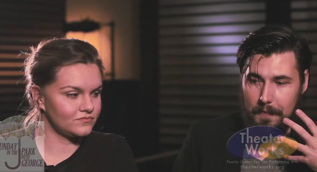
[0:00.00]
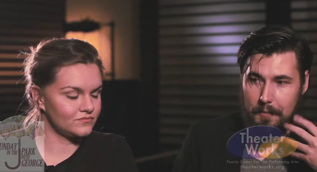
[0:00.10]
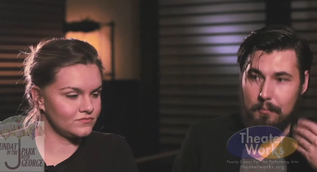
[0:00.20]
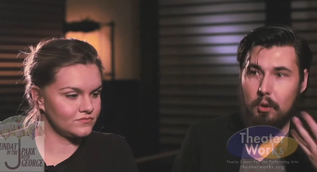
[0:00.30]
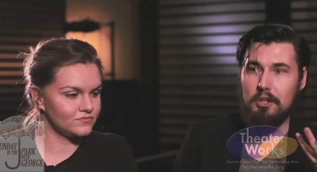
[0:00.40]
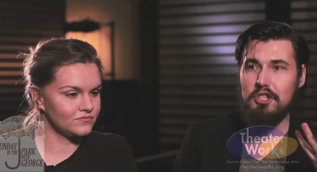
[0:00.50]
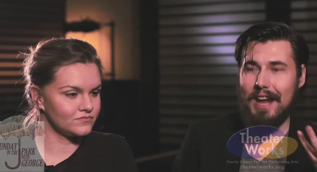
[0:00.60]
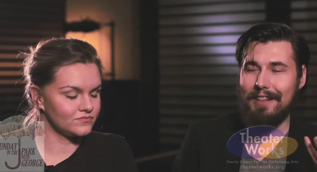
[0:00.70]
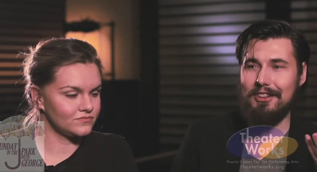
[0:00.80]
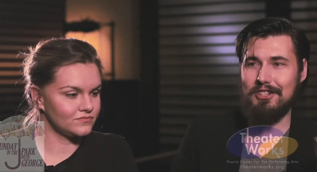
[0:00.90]
Speaker 1: the more
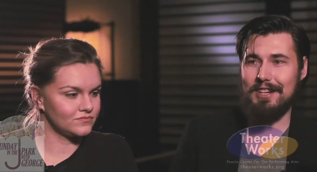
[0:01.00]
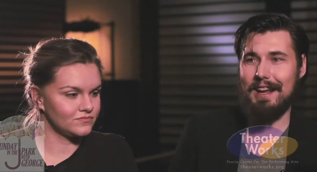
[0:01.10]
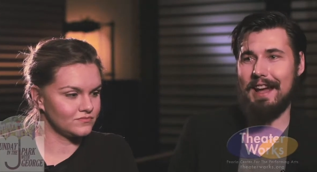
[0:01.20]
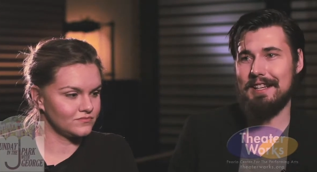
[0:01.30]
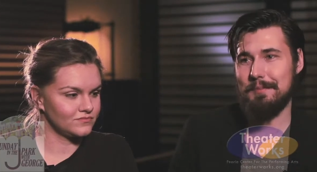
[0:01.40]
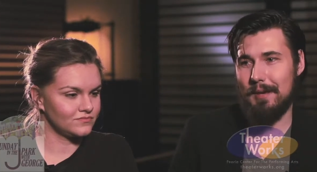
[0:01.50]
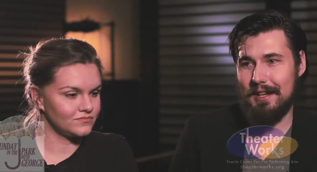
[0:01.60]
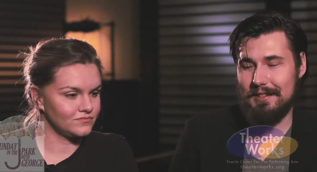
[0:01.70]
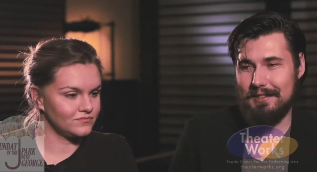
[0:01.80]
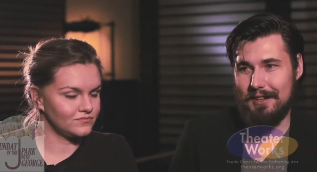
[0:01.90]
challenging
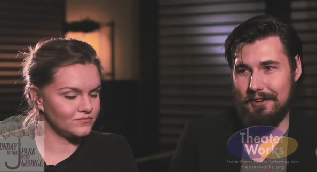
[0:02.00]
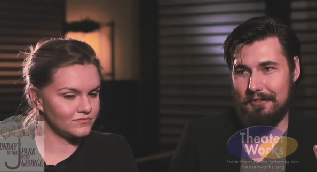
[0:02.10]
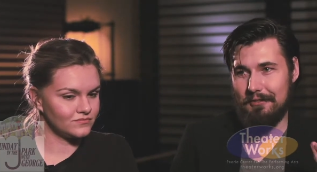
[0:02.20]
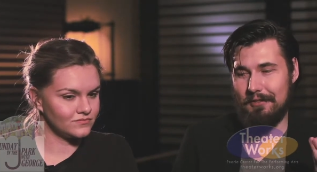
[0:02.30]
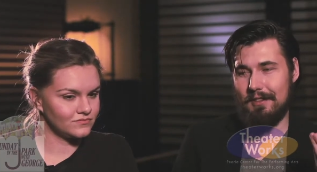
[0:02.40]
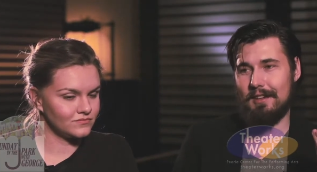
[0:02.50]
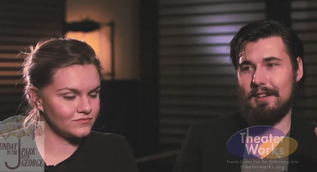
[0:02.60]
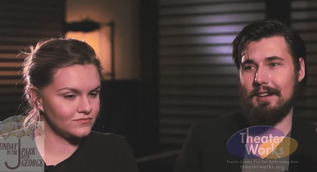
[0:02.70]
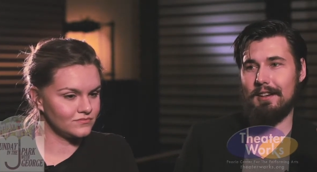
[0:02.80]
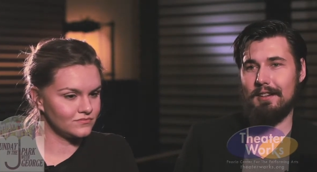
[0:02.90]
aspects of
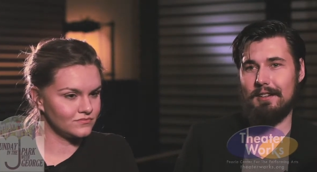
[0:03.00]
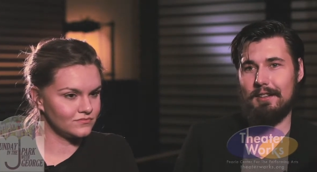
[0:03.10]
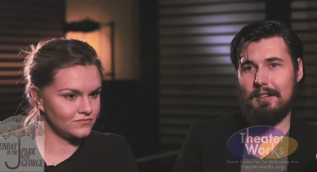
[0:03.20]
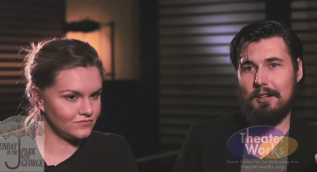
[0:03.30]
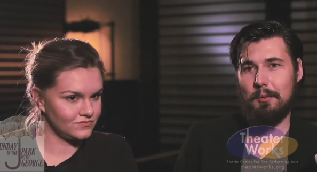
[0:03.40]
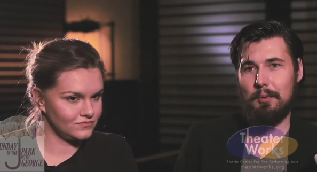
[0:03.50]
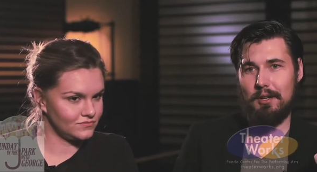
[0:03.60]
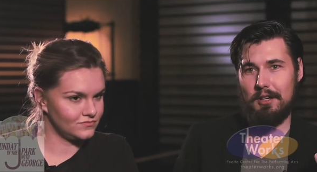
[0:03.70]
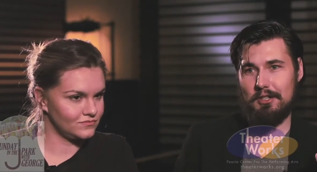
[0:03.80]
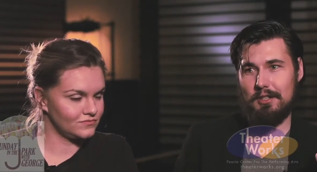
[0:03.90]
the uh,
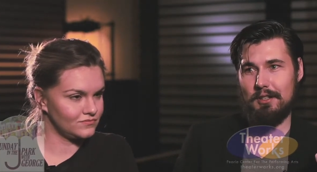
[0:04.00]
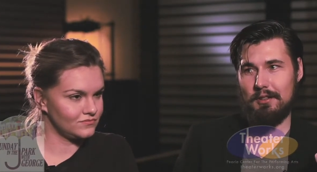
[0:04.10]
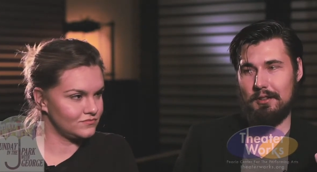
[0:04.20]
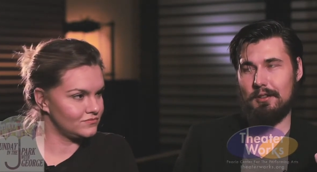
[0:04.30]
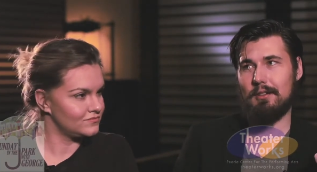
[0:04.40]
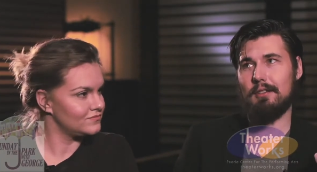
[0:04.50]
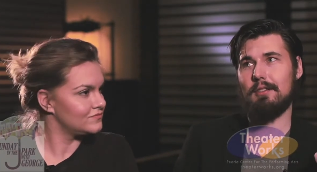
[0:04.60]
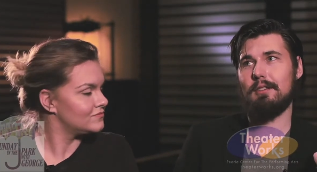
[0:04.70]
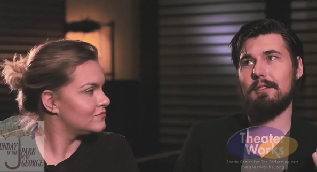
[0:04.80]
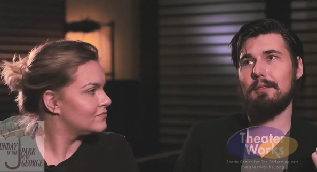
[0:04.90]
production.
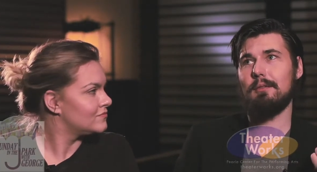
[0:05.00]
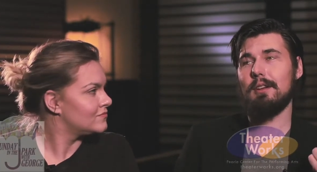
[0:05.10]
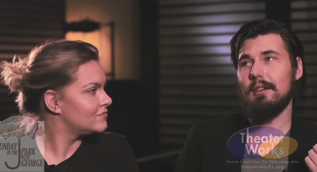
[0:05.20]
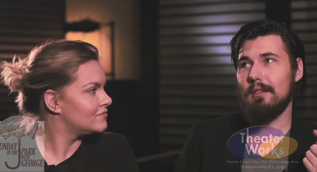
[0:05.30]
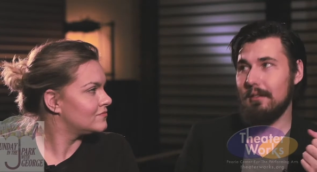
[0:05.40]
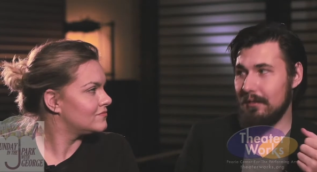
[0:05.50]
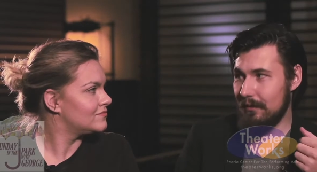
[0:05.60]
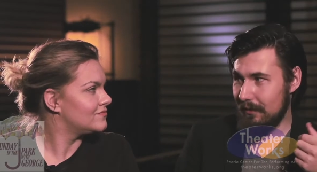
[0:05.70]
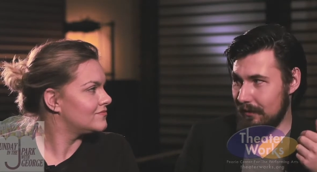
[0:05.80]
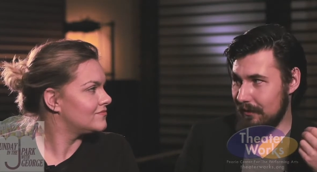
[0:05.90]
We could
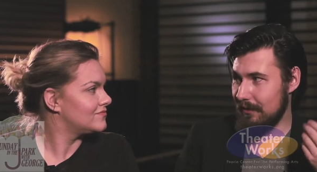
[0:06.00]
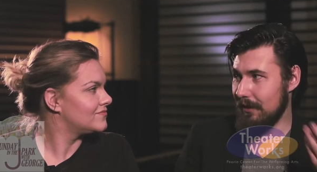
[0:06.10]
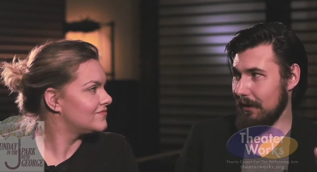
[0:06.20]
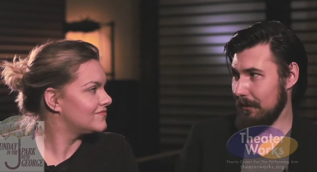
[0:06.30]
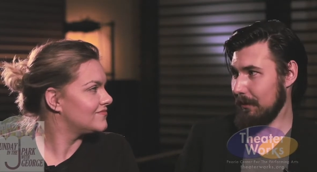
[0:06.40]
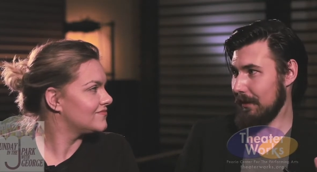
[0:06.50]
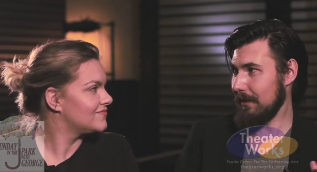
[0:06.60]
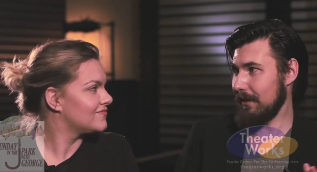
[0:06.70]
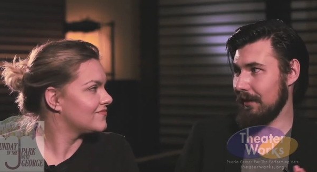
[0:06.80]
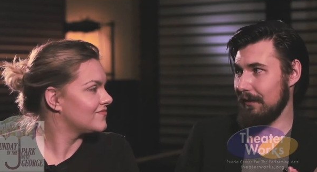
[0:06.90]
start
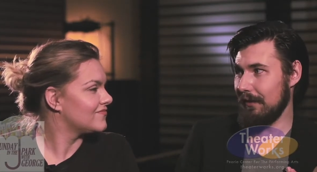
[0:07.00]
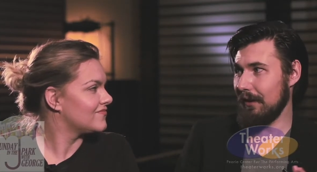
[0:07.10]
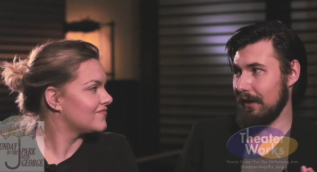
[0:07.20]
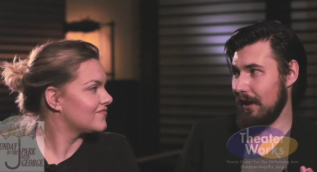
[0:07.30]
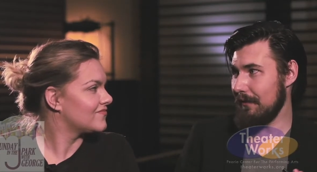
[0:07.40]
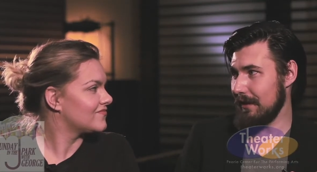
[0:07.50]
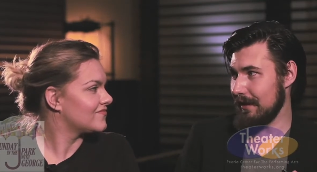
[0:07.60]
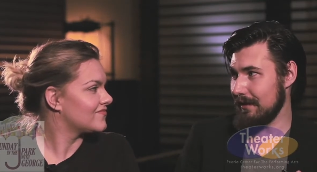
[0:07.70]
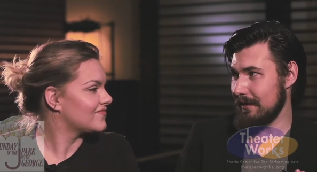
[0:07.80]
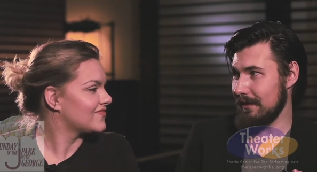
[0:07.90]
with the very
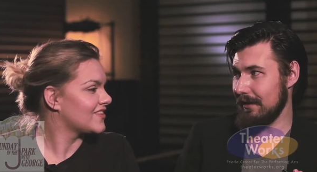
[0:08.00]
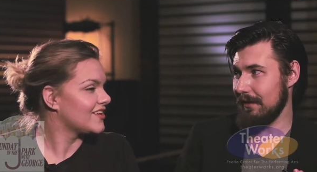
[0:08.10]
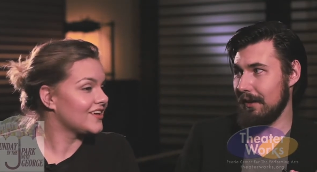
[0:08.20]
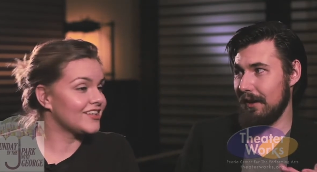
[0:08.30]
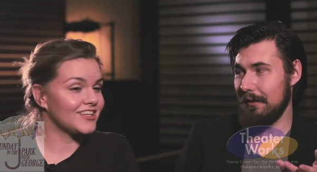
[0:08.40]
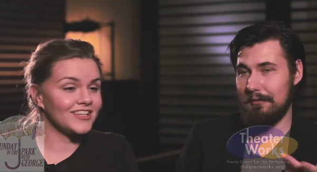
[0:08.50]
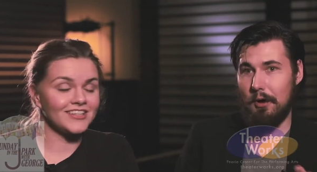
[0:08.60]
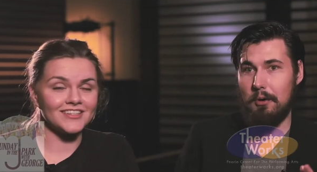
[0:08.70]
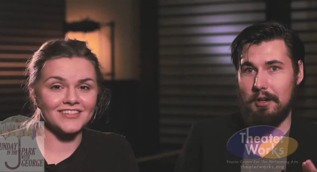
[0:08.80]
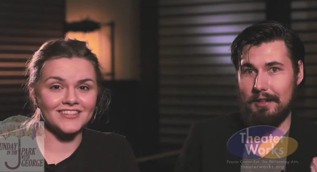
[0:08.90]
obvious uh,
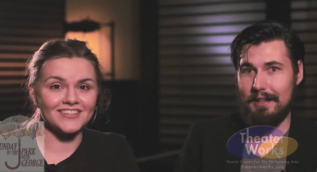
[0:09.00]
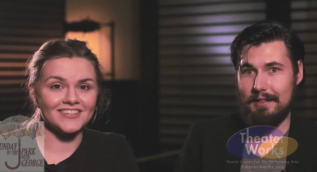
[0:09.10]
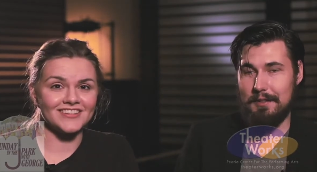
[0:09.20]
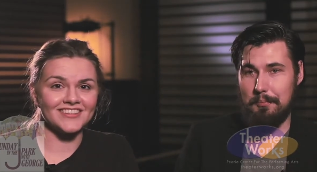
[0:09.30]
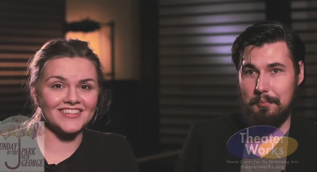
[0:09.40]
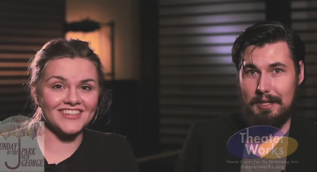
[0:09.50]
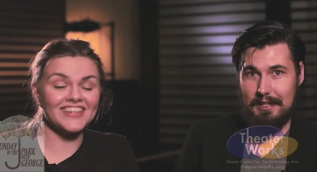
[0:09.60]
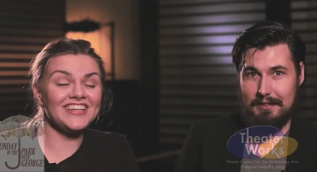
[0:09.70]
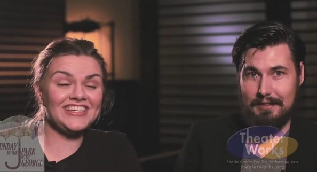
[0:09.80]
vocally, it's a beast.